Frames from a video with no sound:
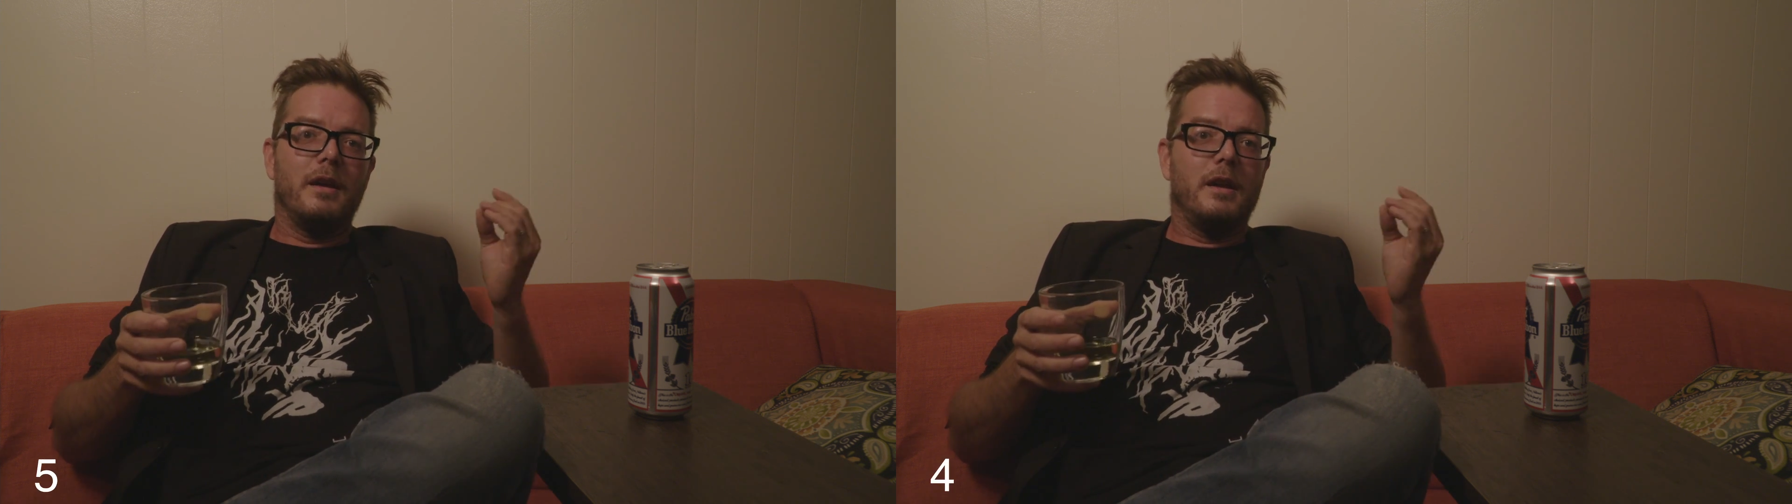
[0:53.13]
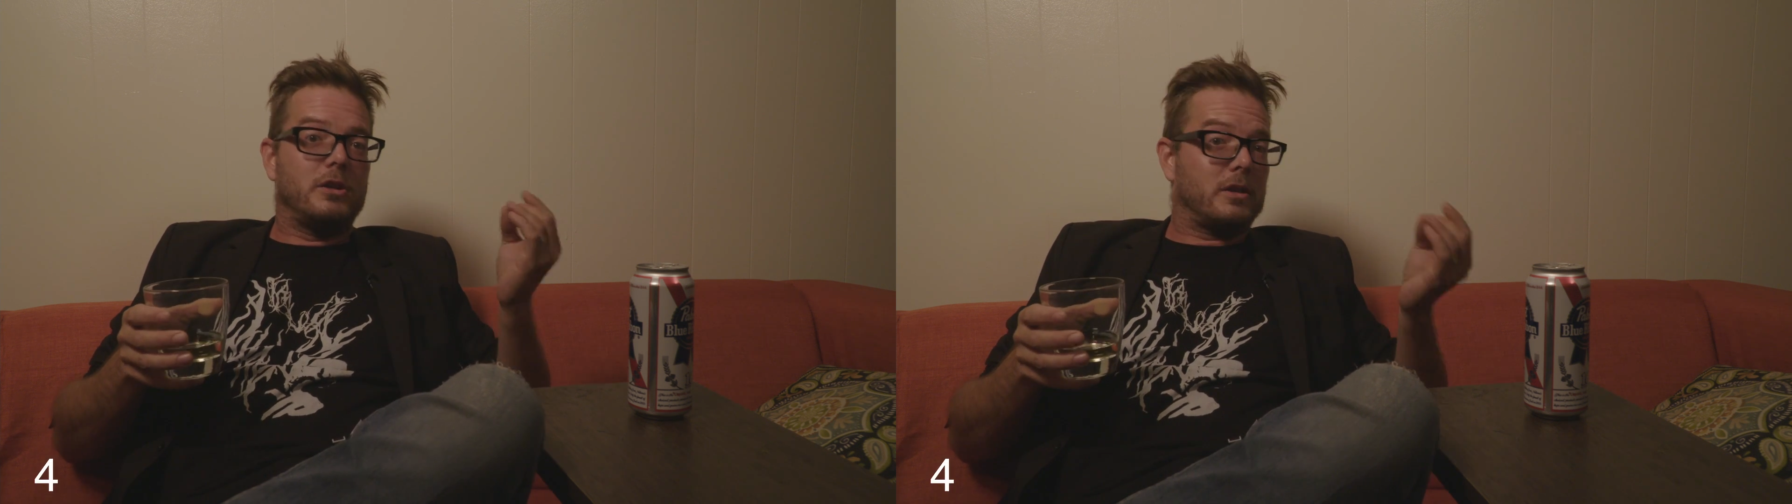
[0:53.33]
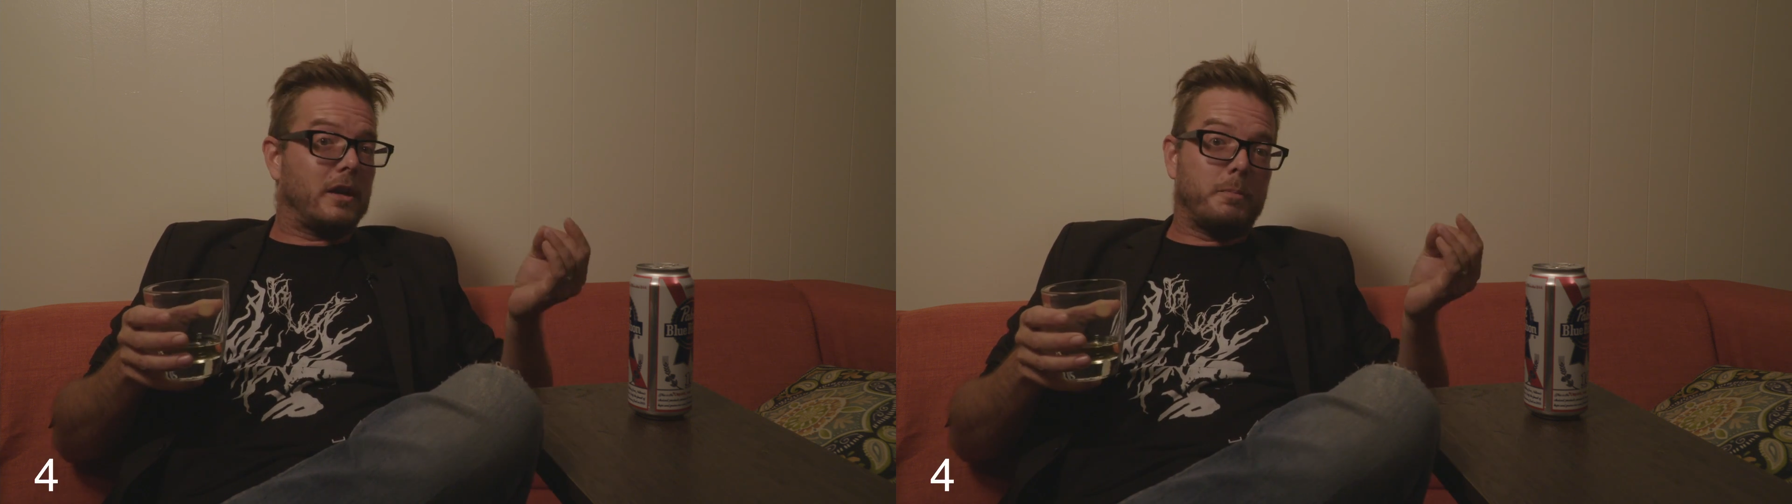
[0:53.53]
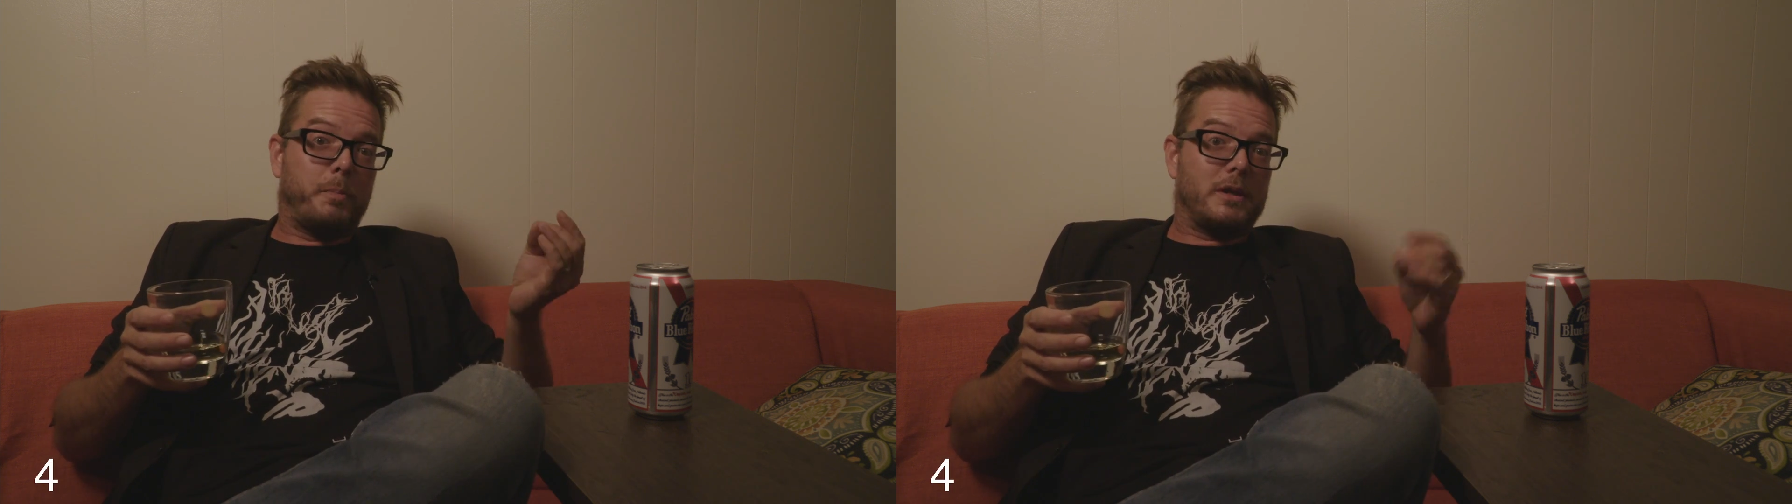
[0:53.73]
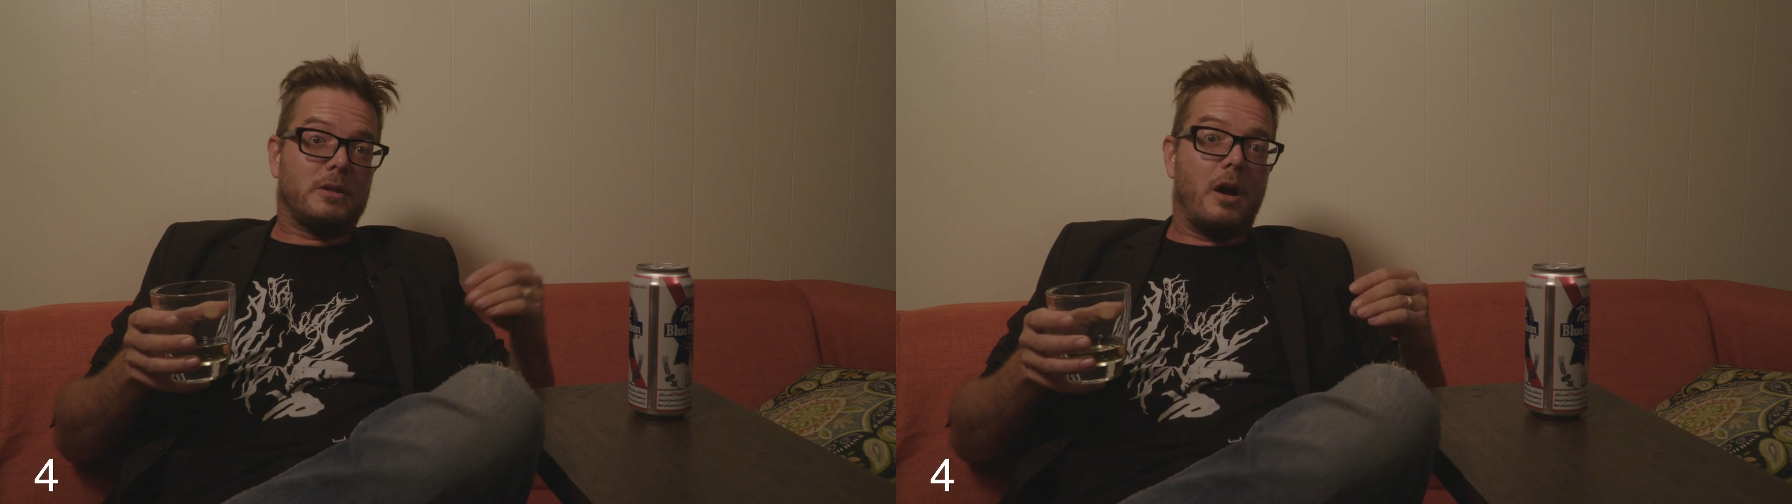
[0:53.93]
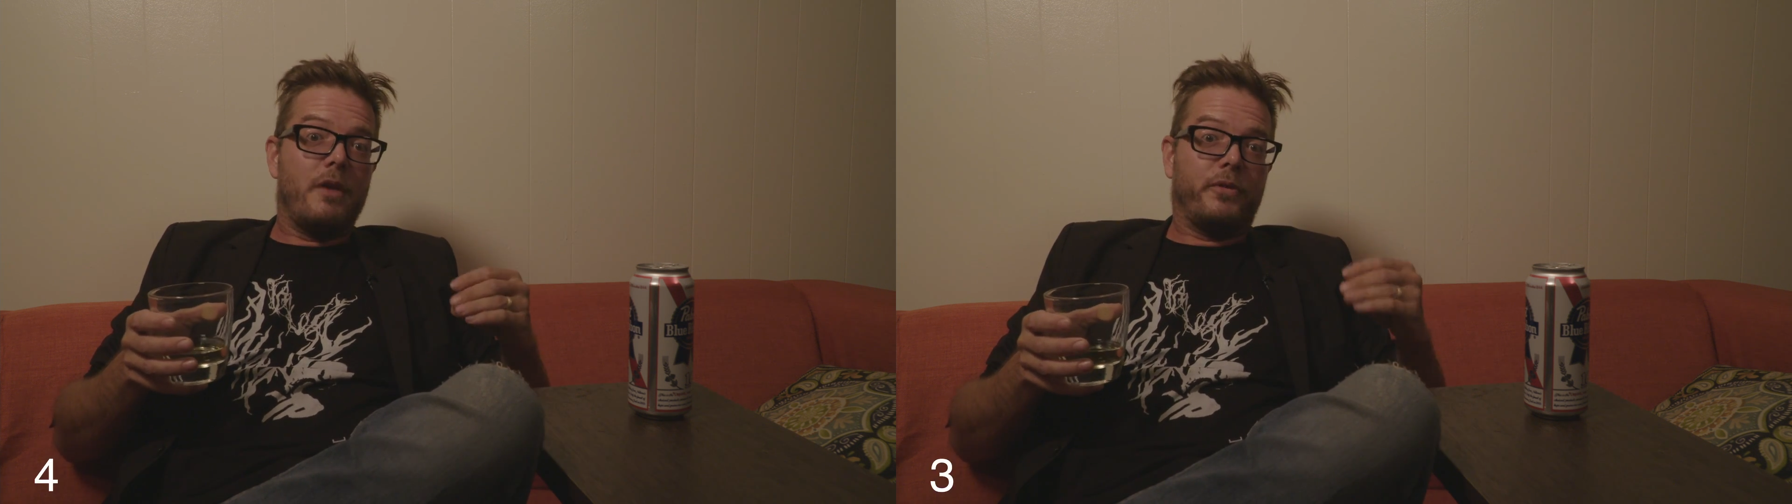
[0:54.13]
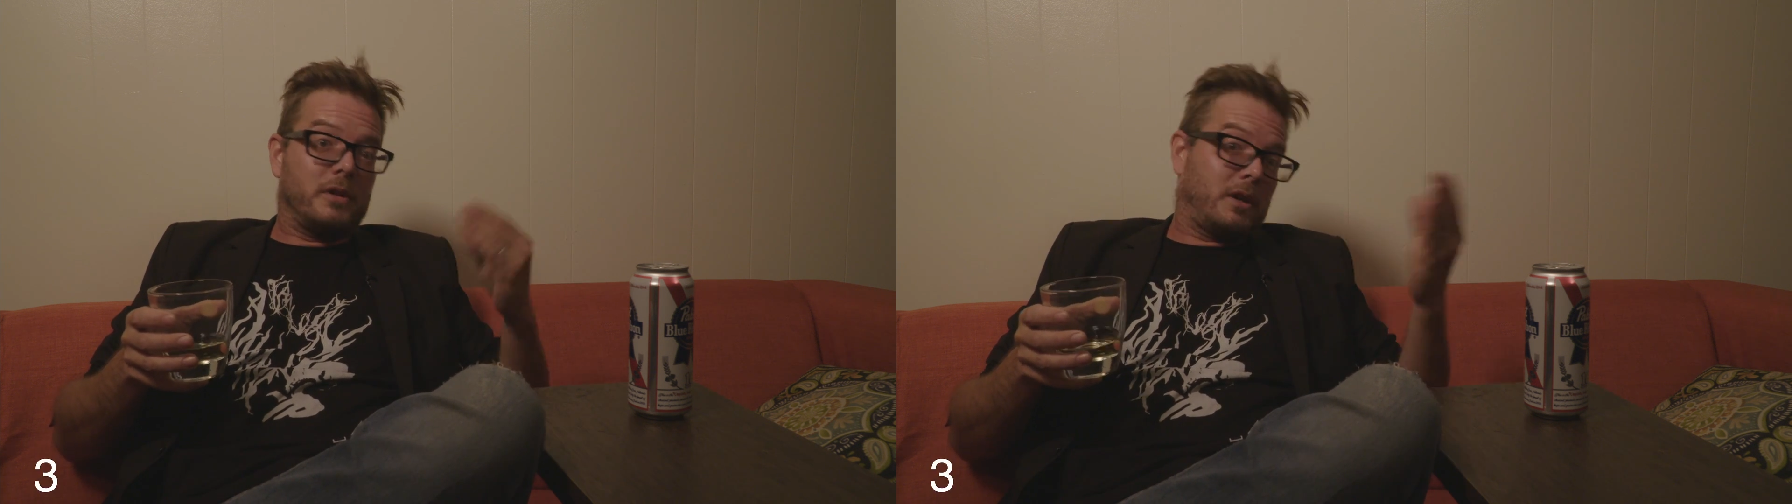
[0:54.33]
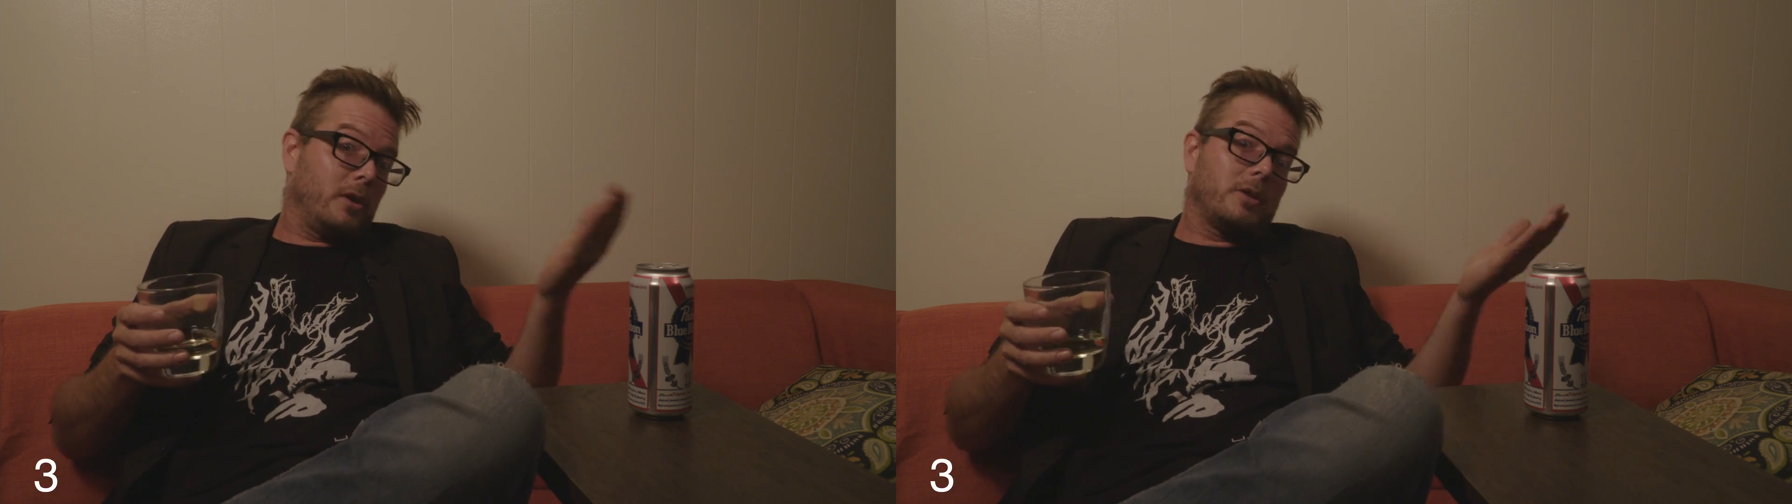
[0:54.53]
He just gets pissed off
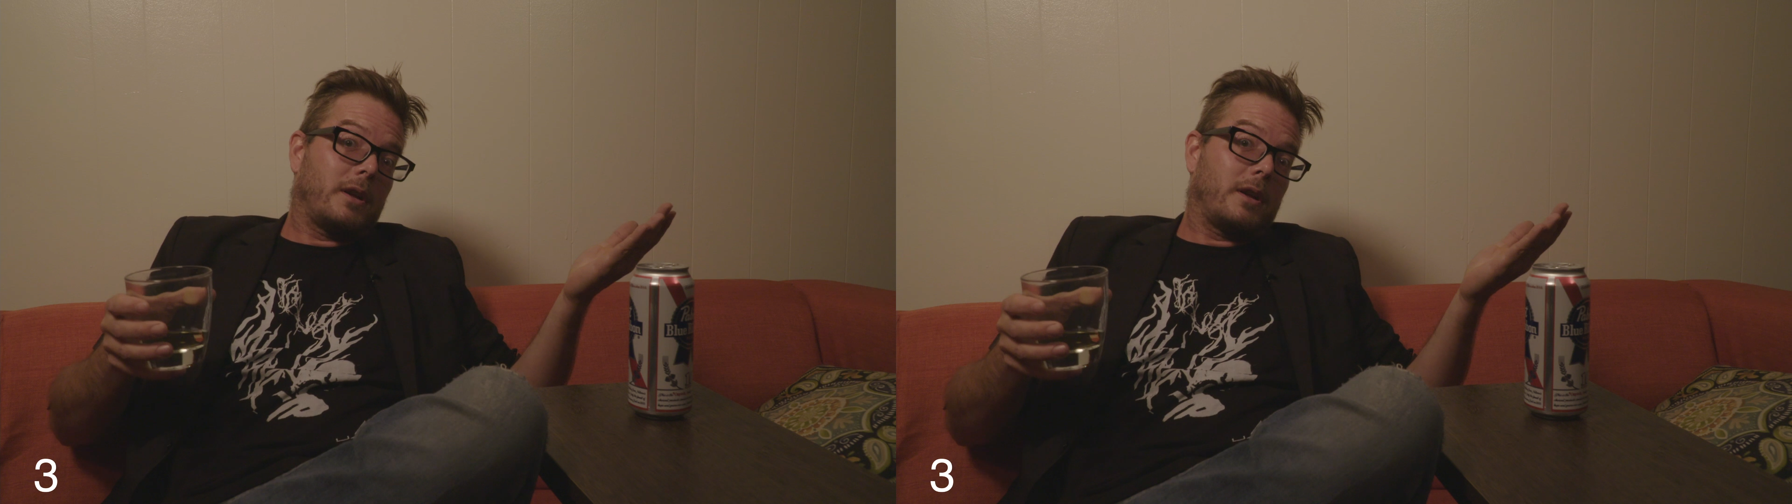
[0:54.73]
and kills